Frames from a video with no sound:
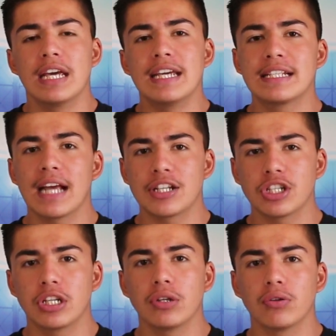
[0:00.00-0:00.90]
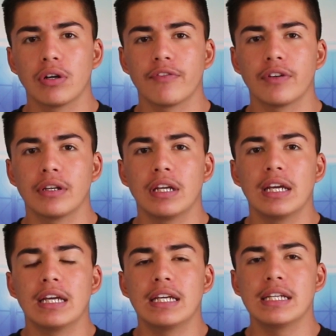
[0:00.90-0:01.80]
He's got Shaquille Griffin.
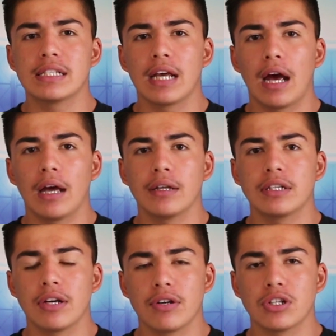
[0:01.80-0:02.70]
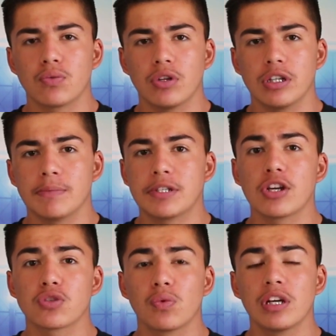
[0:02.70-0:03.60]
He's got Darius Williams.
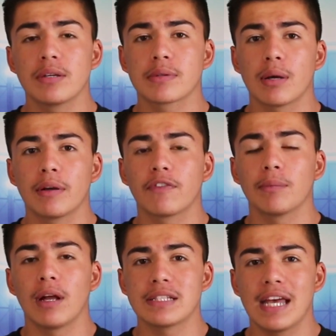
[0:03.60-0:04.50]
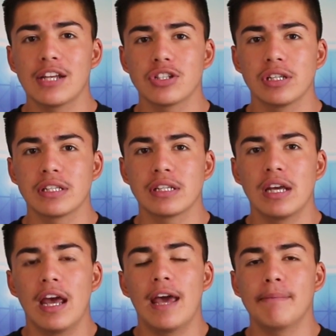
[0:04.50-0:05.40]
Darius Williams, coming from Los Angeles
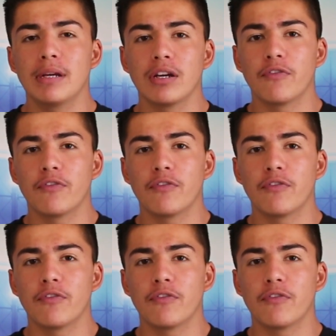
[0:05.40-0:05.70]
and being a